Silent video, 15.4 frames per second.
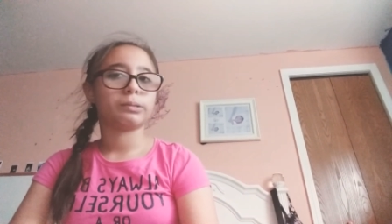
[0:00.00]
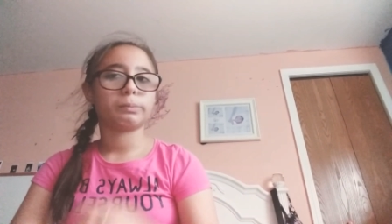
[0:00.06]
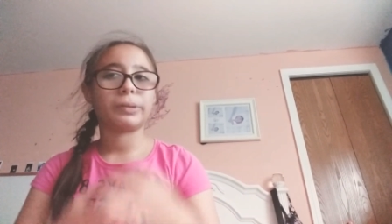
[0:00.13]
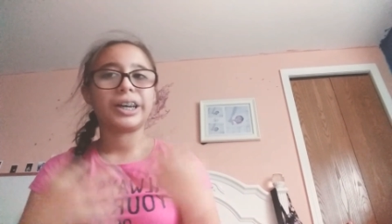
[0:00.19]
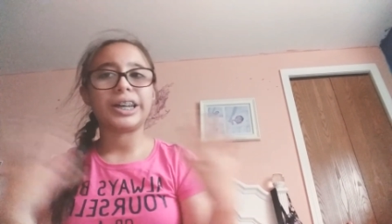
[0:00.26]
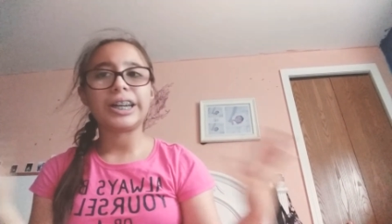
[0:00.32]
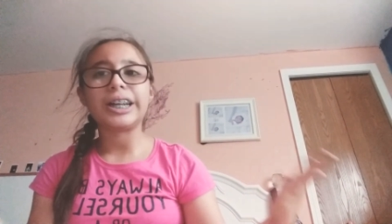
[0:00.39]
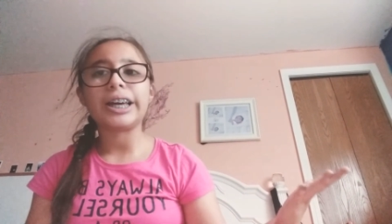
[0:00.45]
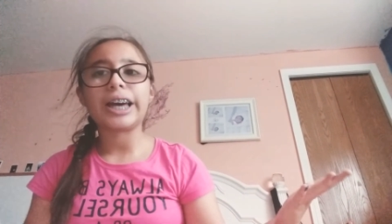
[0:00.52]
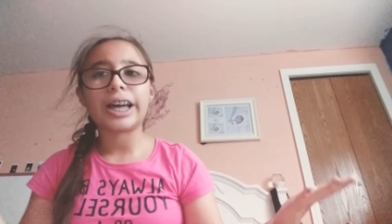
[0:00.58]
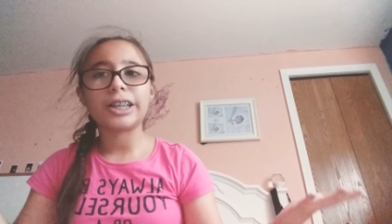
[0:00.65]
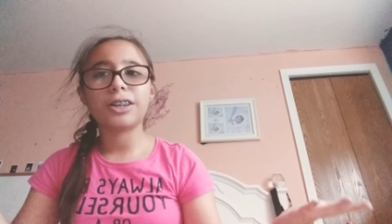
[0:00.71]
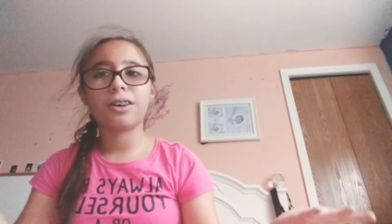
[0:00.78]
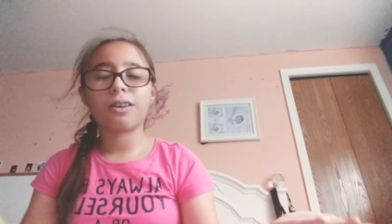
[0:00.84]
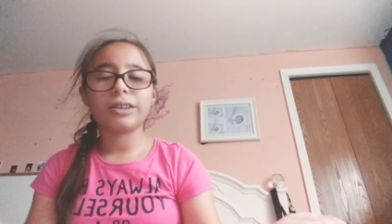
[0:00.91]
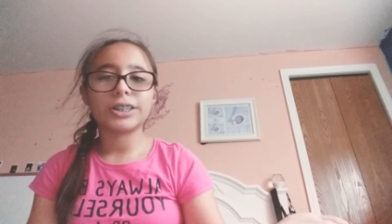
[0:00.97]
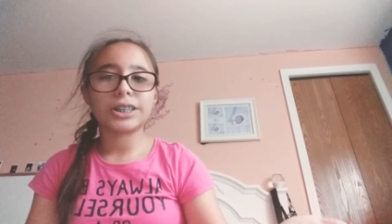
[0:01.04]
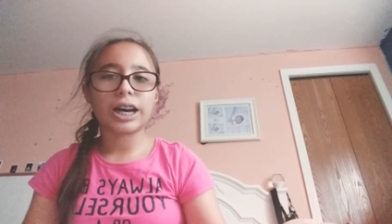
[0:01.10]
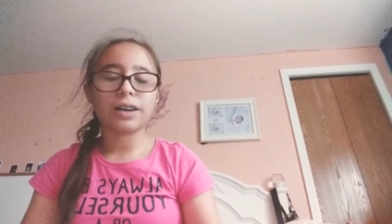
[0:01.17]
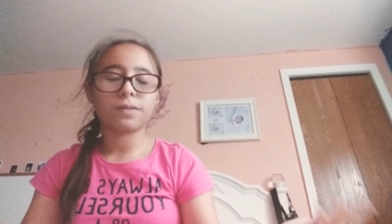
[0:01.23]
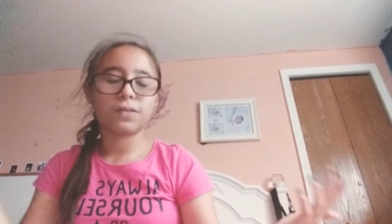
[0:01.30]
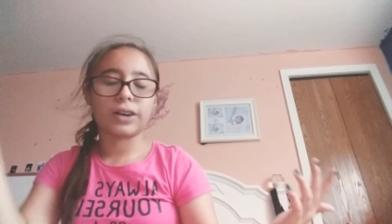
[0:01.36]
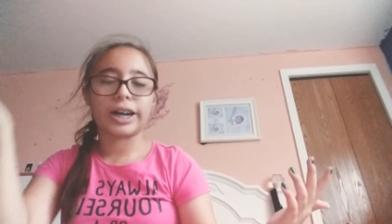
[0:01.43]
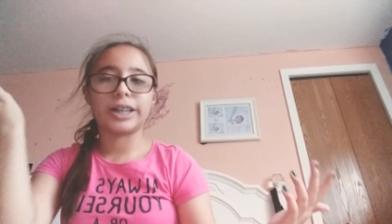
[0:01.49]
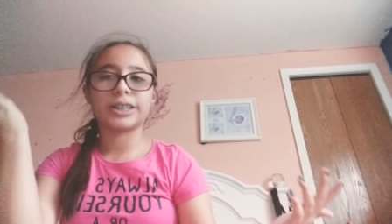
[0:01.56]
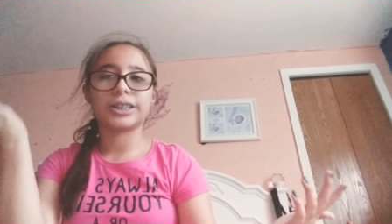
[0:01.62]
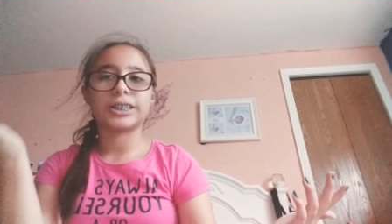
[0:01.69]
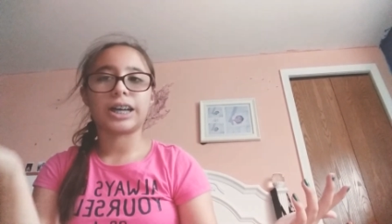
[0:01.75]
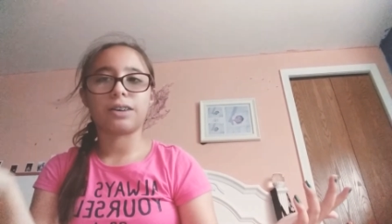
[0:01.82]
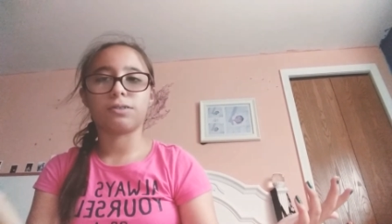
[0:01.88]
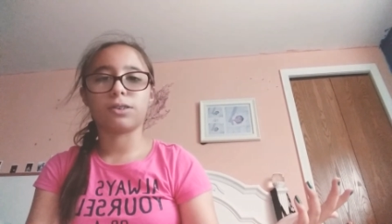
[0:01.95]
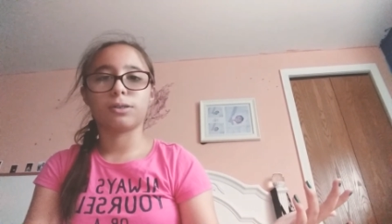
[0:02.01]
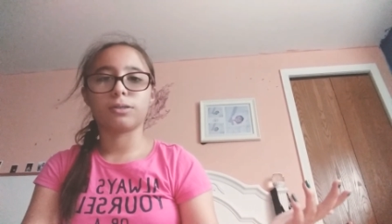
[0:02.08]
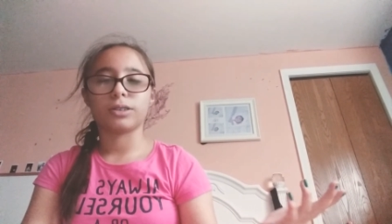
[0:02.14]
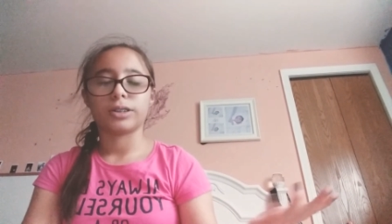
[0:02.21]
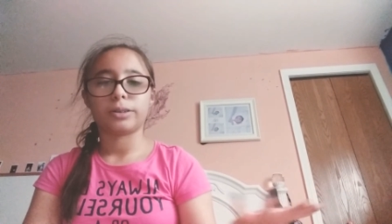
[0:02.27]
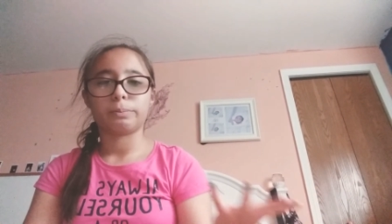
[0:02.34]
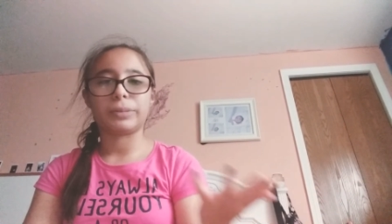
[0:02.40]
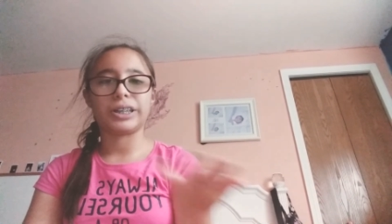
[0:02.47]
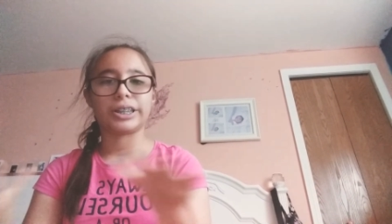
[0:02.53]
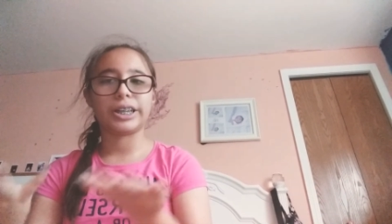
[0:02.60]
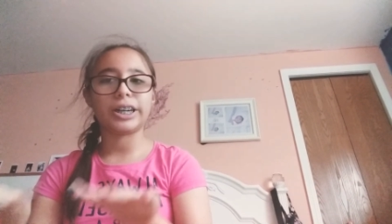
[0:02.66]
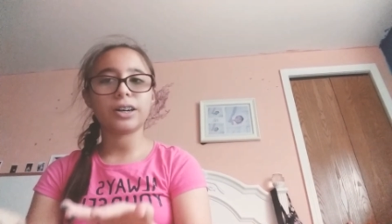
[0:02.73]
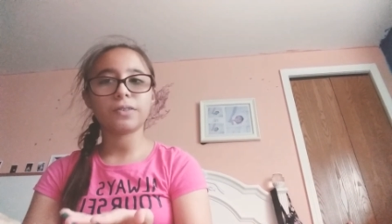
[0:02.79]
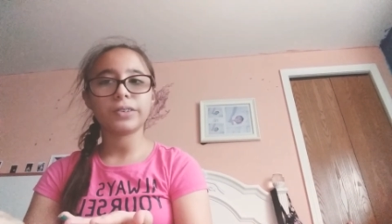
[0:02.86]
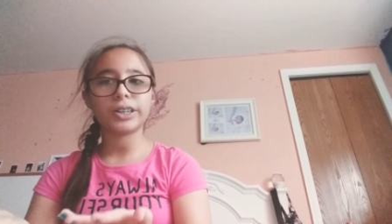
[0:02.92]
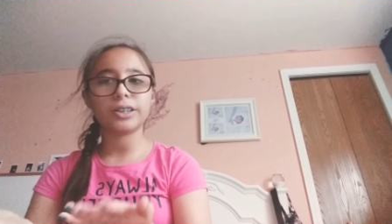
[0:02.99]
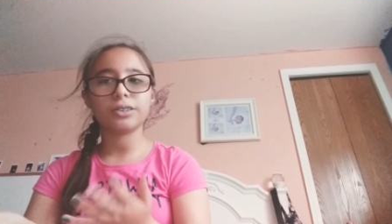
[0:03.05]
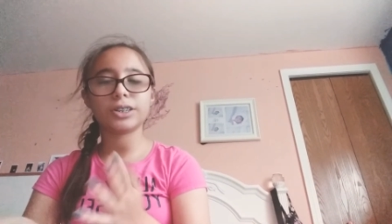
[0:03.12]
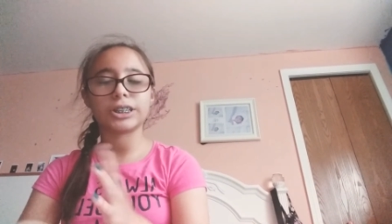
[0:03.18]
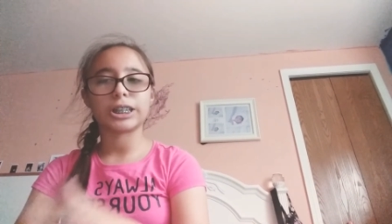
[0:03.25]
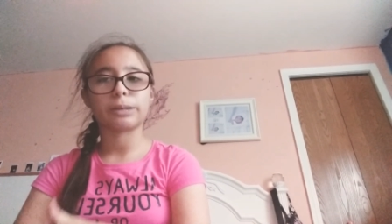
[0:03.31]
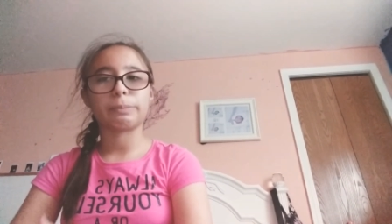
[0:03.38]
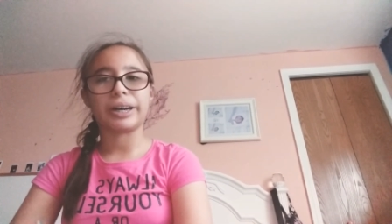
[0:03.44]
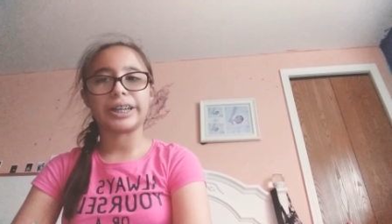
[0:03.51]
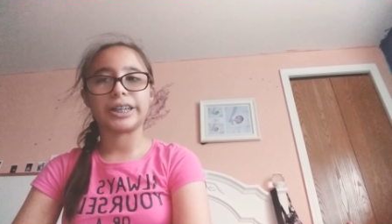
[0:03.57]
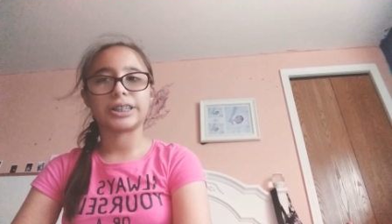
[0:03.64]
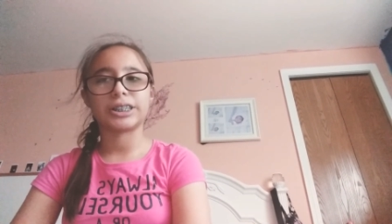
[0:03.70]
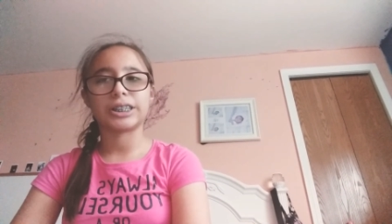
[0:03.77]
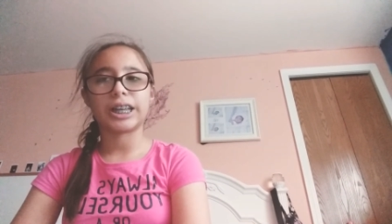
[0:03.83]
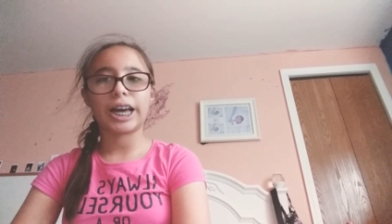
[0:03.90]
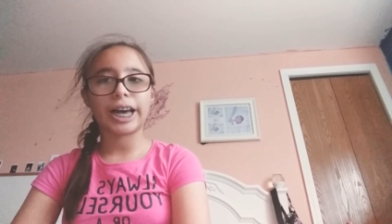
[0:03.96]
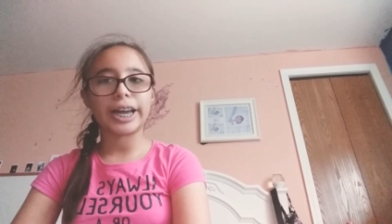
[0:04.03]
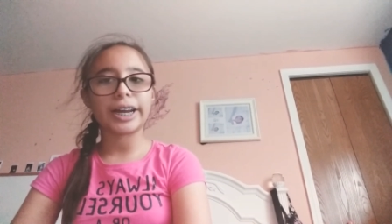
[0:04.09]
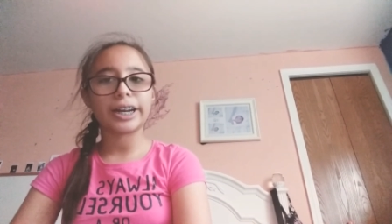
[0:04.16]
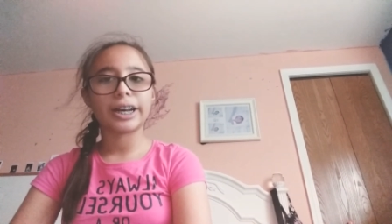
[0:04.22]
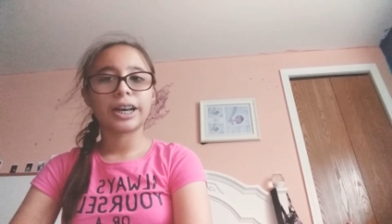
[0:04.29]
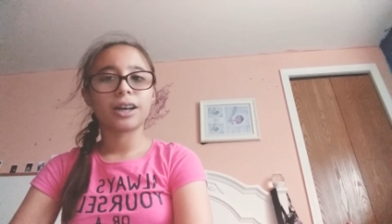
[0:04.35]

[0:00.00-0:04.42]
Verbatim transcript: But in the end, you always have friends that will be there for you, stick by your side,